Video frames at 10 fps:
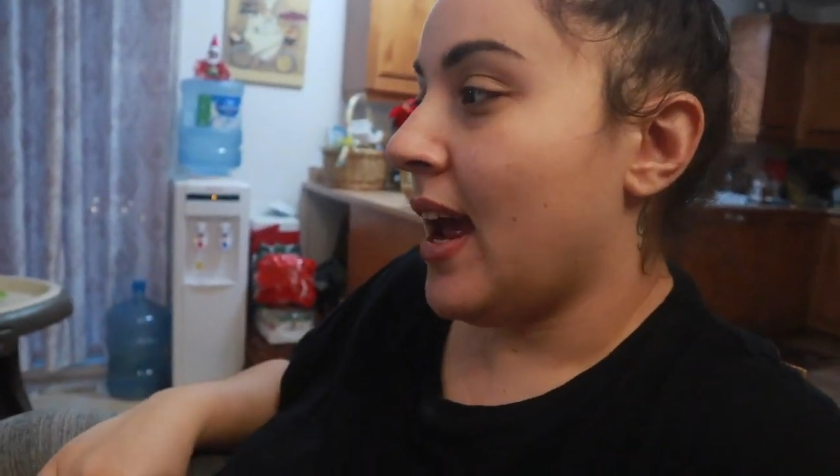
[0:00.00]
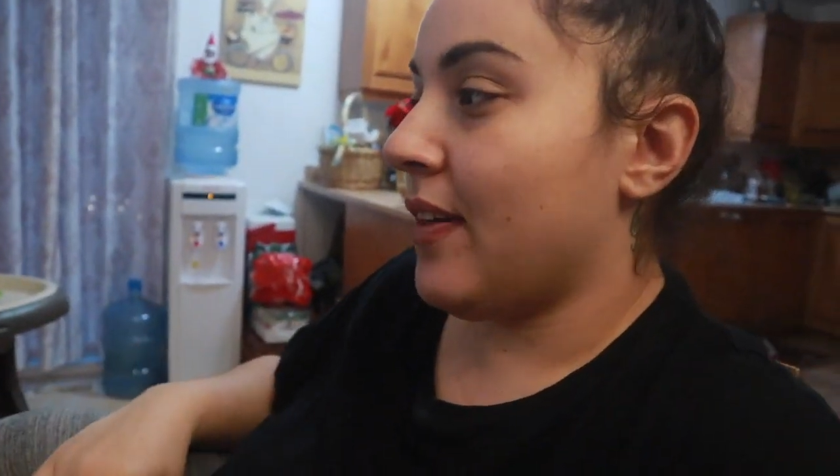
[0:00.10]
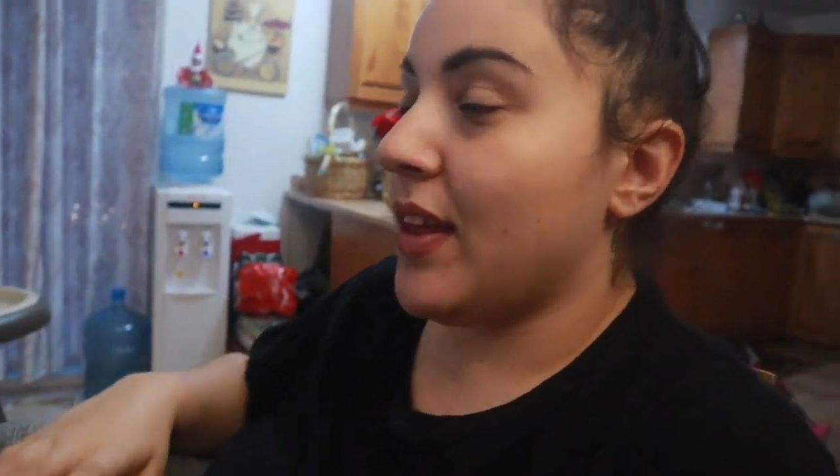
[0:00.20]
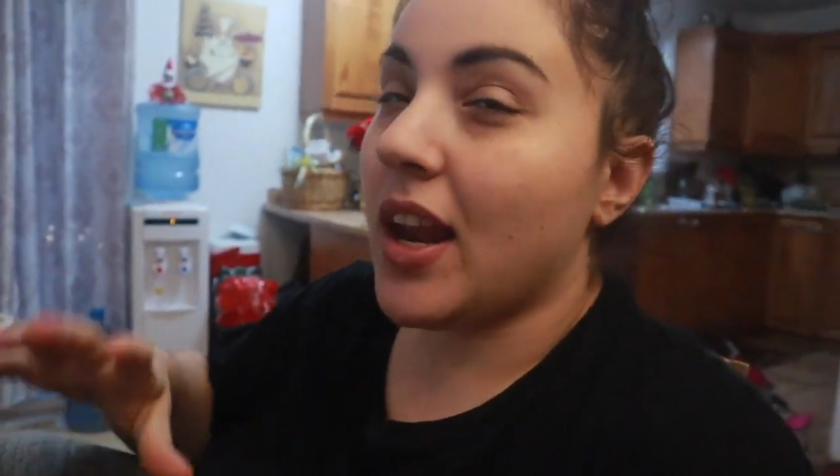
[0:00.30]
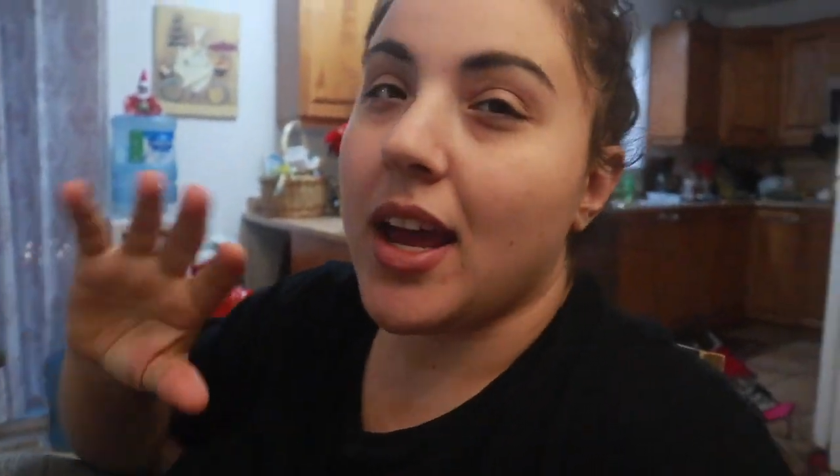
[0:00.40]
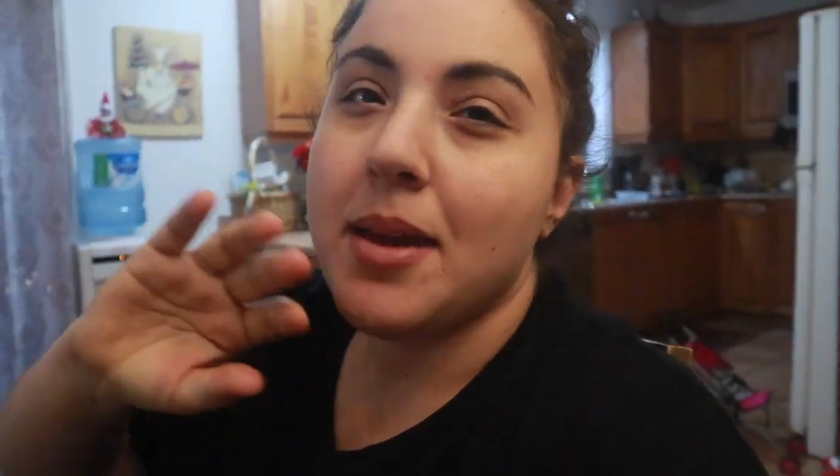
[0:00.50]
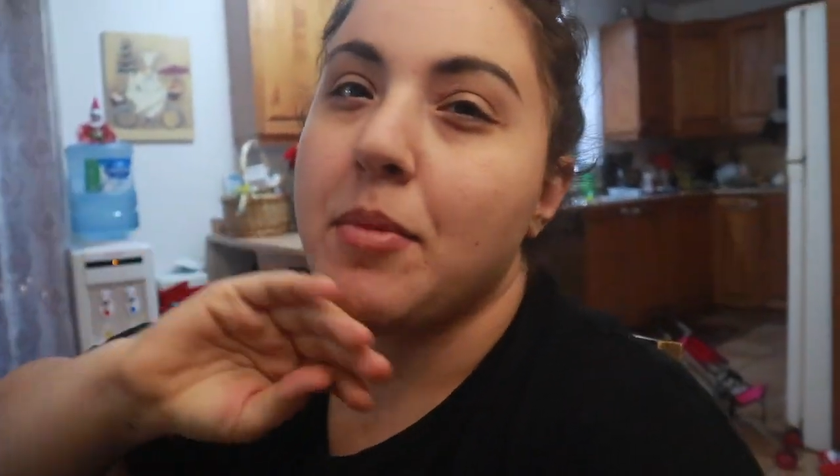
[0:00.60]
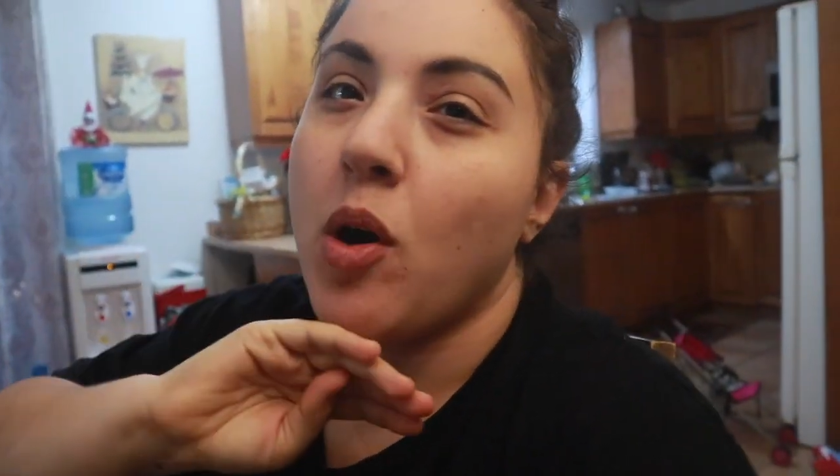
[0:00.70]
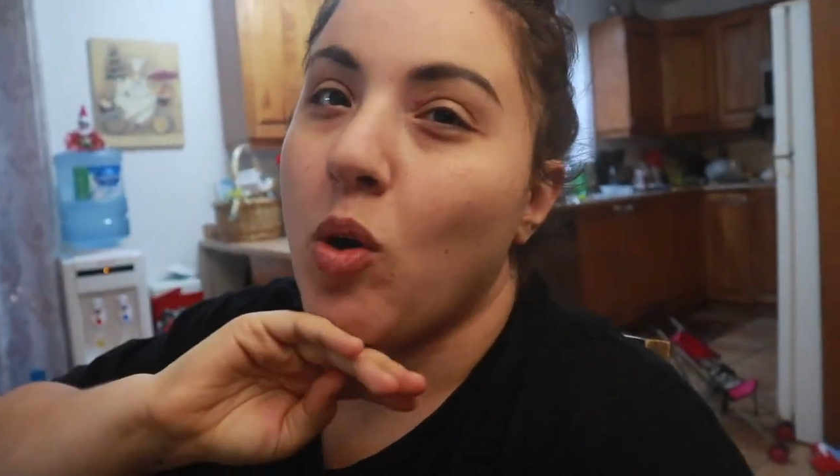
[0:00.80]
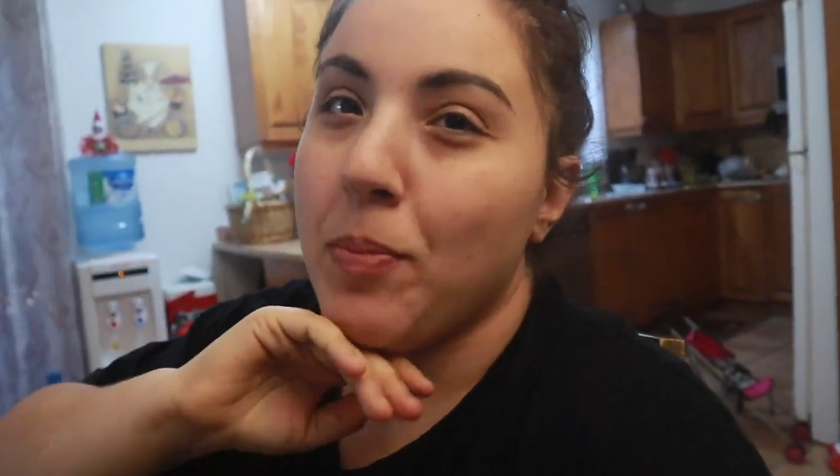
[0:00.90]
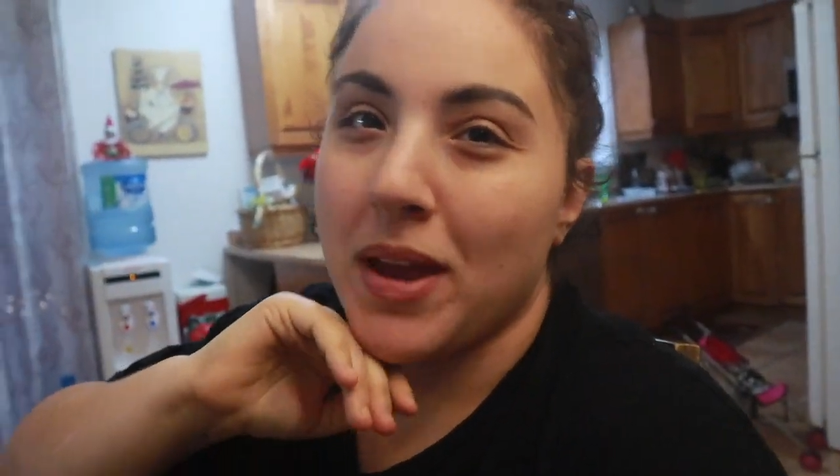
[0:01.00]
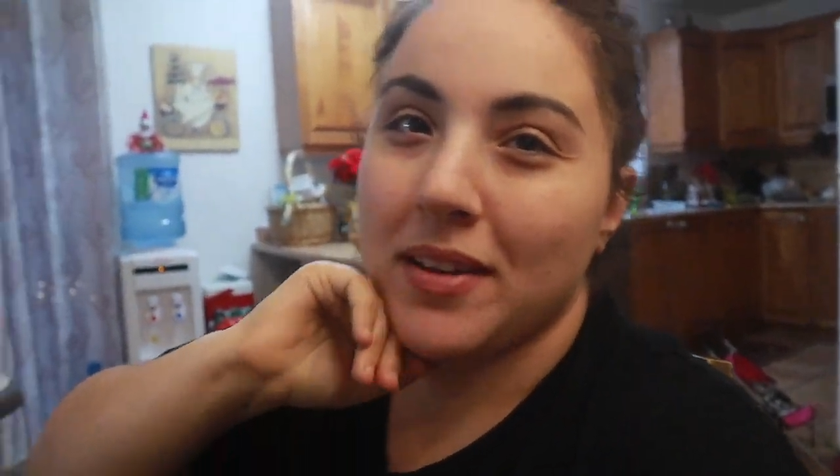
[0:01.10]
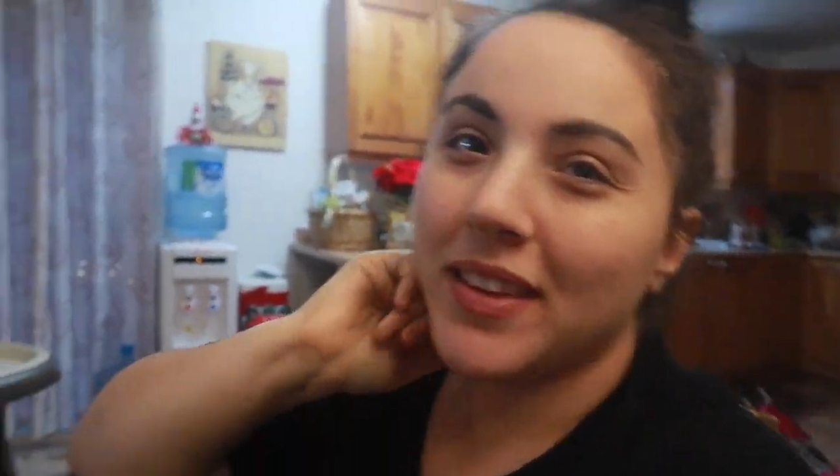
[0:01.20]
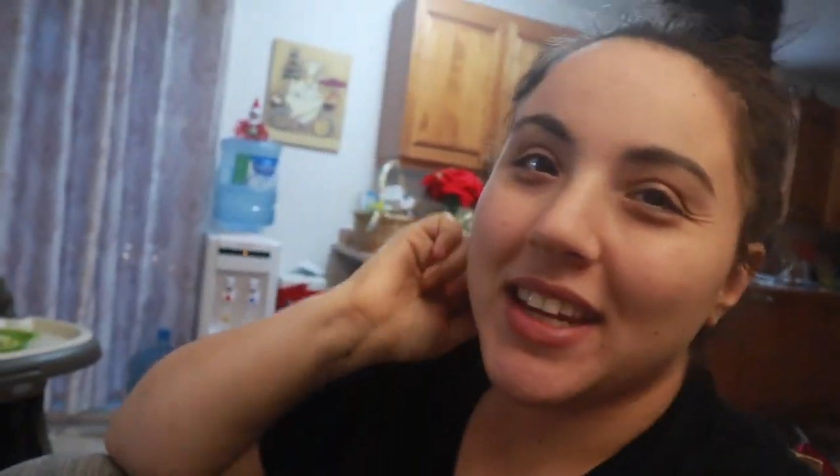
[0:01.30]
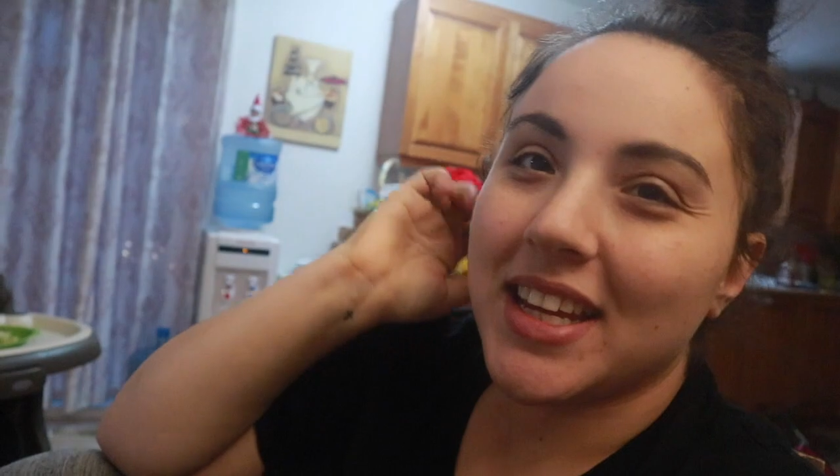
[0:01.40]
And then I am
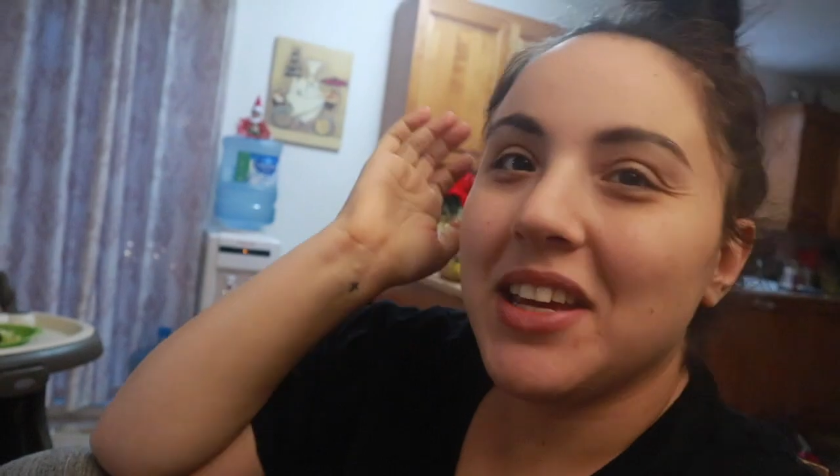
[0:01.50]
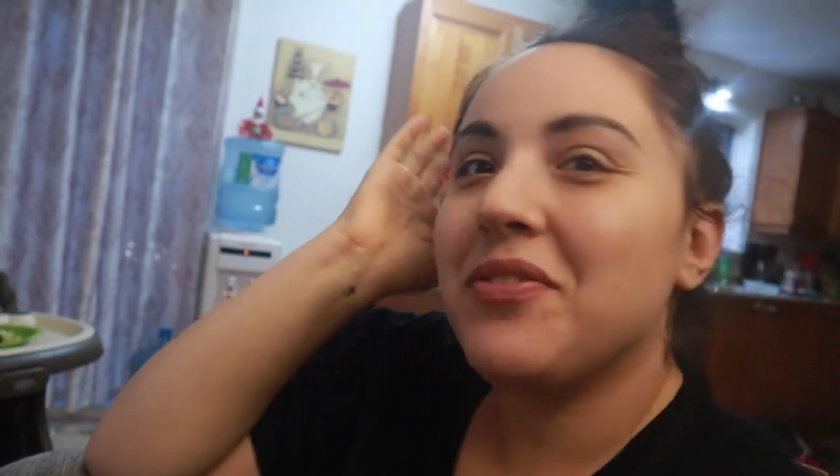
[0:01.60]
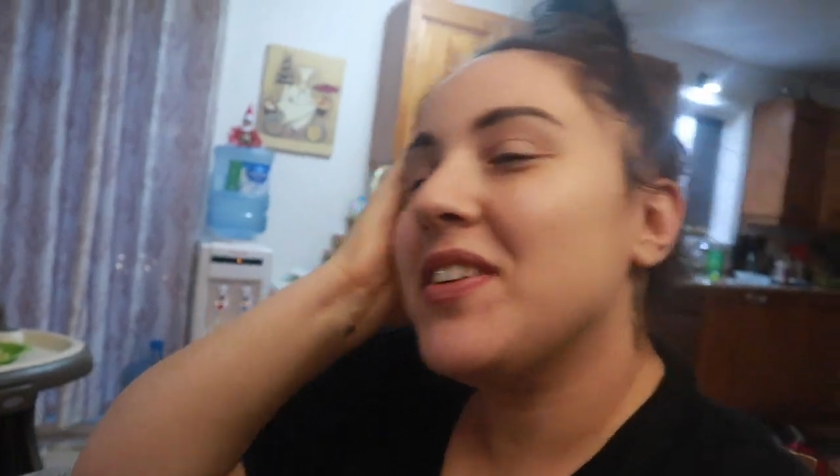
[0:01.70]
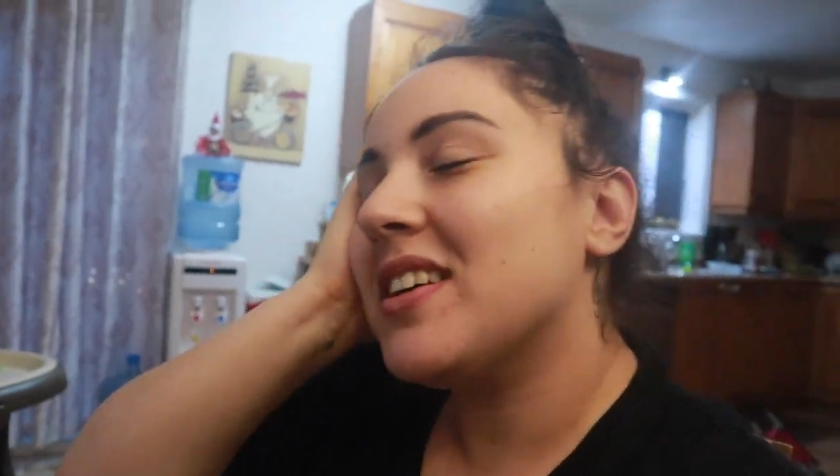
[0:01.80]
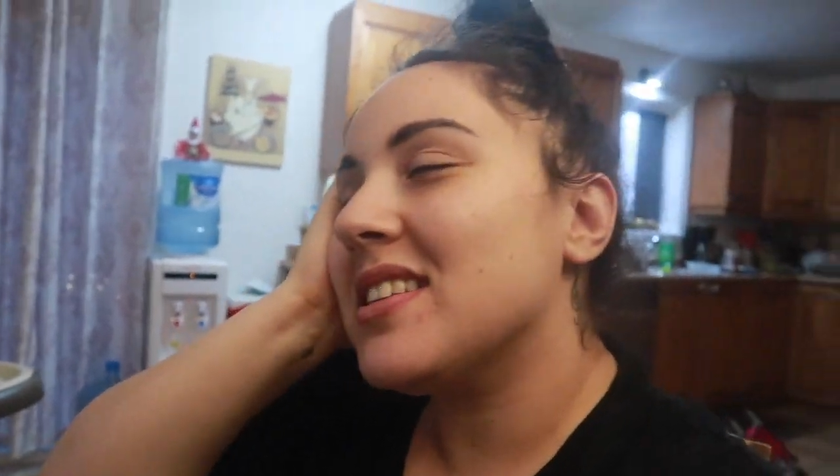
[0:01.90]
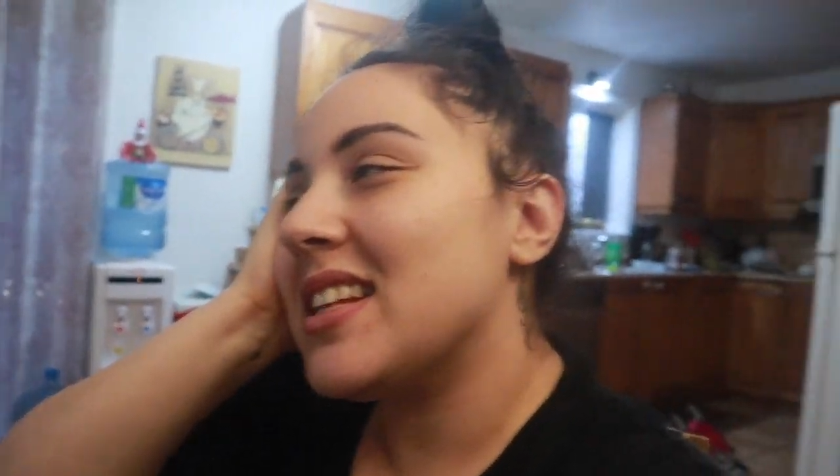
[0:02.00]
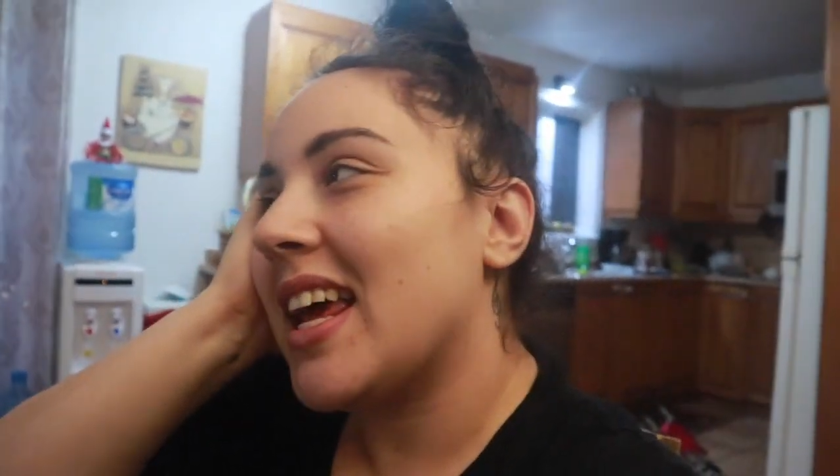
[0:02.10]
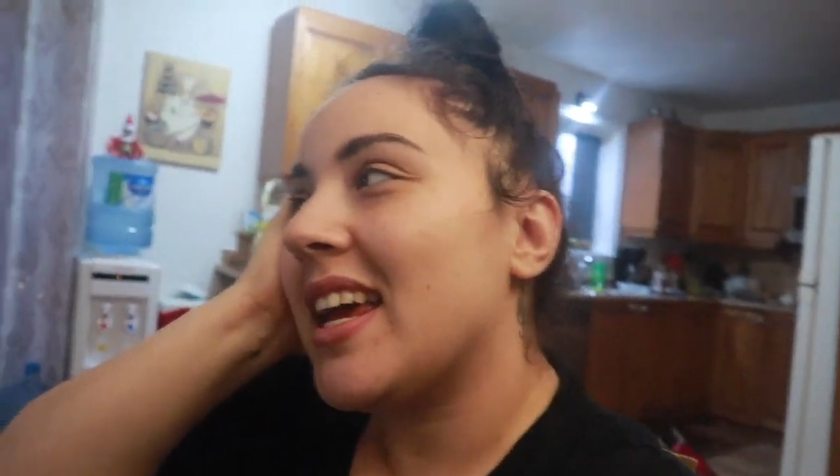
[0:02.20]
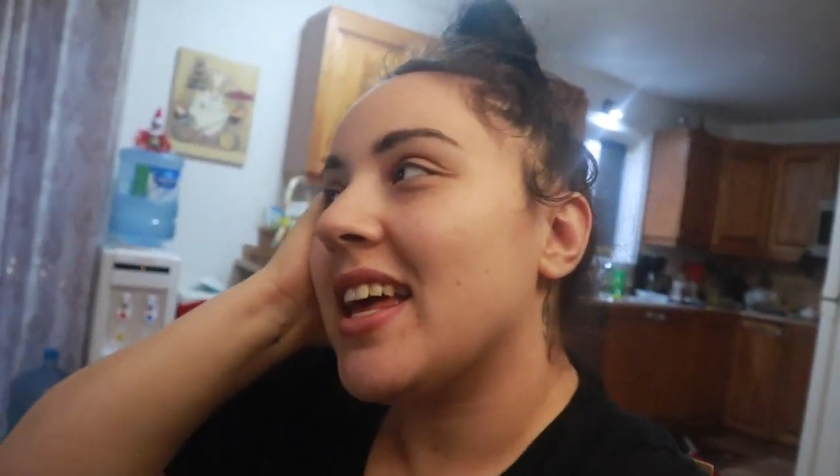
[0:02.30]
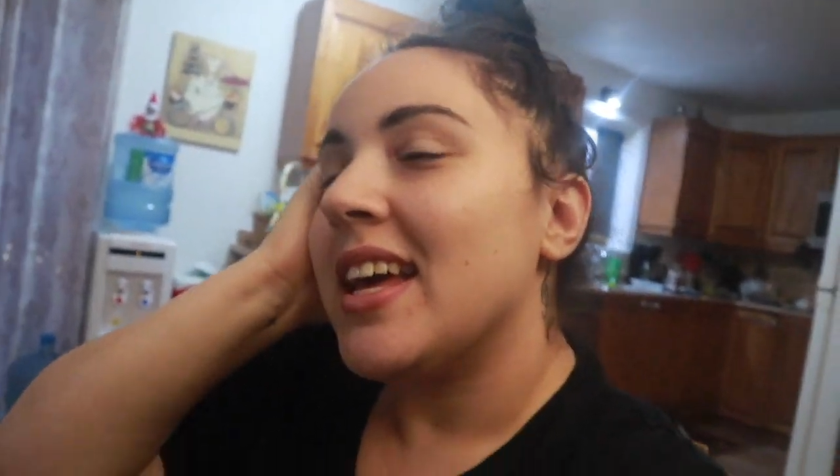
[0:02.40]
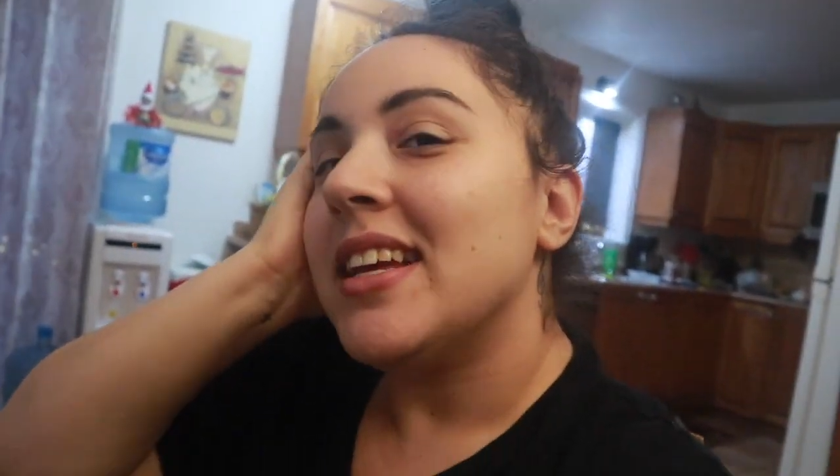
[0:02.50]
hoping that he feels like